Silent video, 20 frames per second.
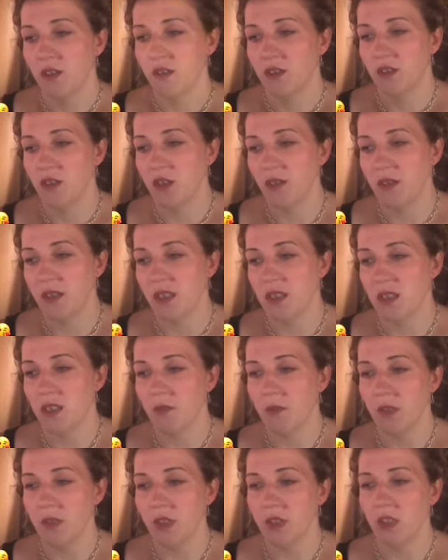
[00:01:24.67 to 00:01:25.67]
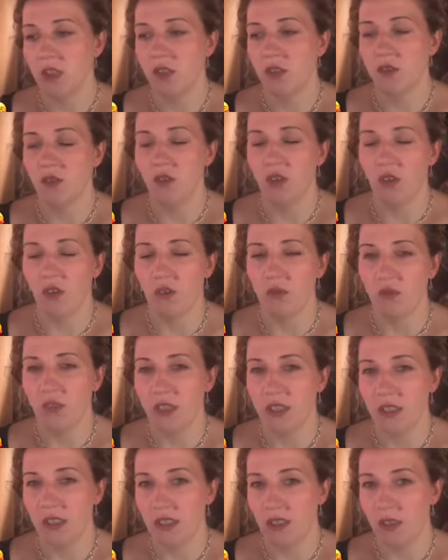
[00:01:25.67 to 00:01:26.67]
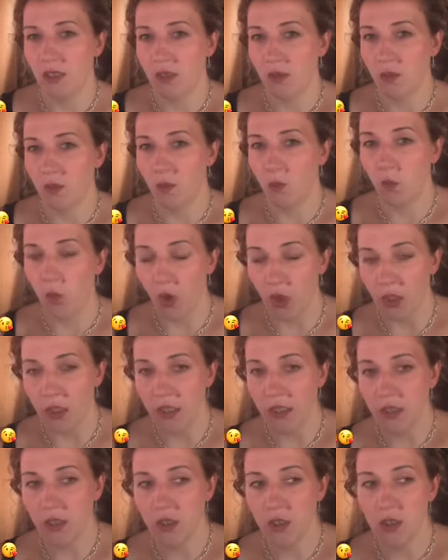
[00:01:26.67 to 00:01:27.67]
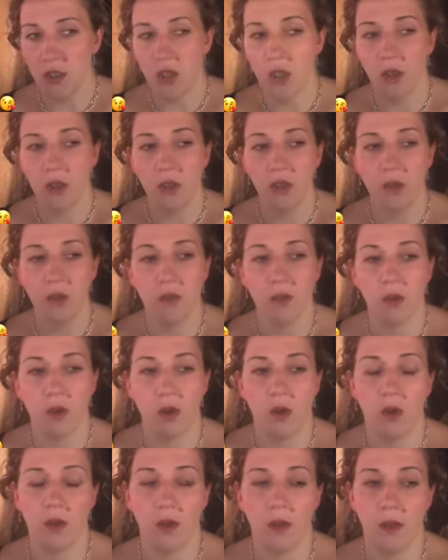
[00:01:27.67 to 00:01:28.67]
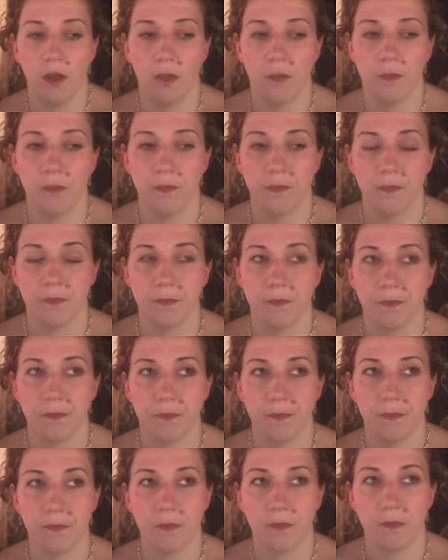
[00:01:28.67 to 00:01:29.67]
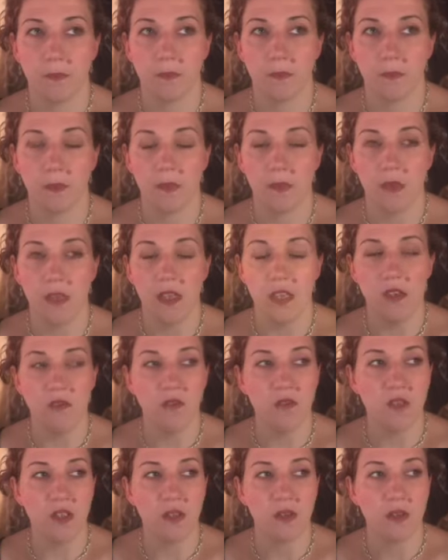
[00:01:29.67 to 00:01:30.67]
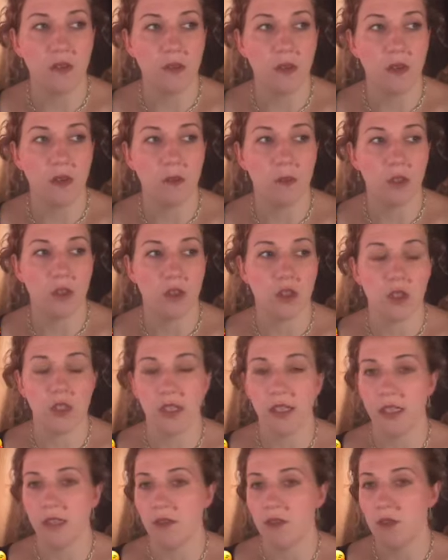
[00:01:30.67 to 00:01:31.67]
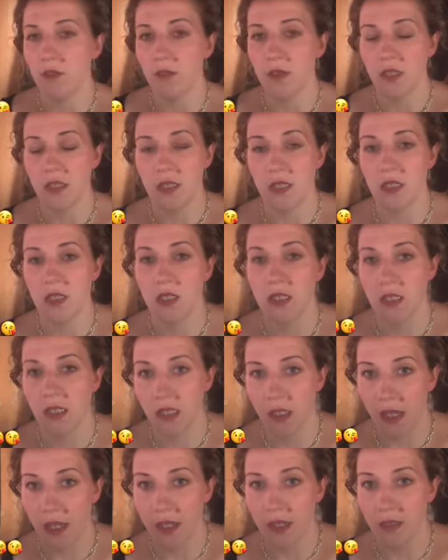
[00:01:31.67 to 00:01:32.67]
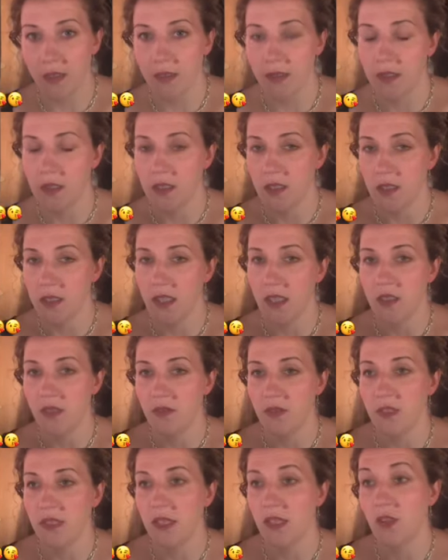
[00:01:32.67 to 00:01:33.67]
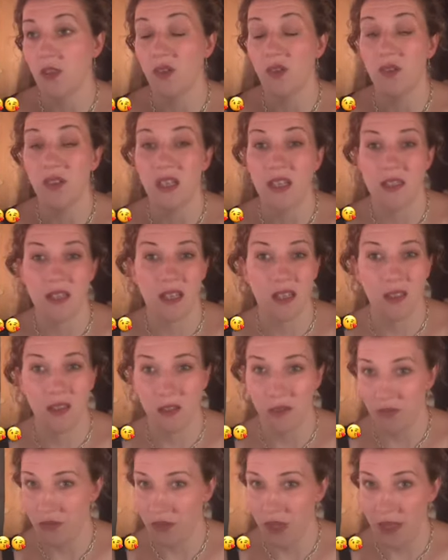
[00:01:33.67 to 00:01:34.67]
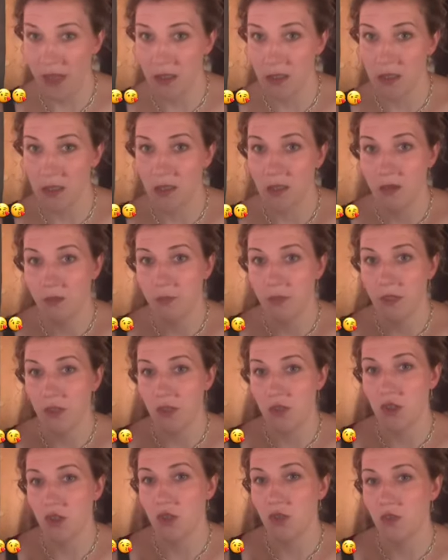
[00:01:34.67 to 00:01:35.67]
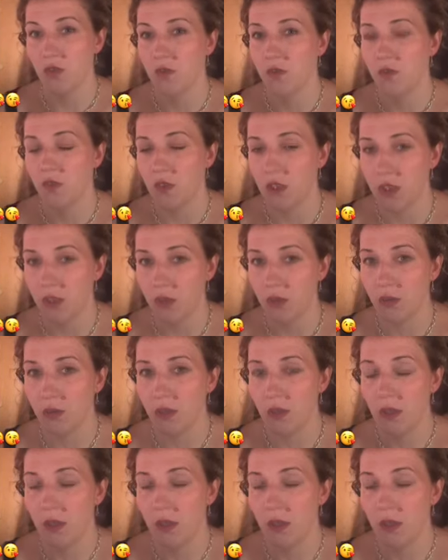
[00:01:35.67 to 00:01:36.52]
doing something and you're not really wanting to or it feels very much like if somebody says do you like this instead of saying oh yes I love that because you feel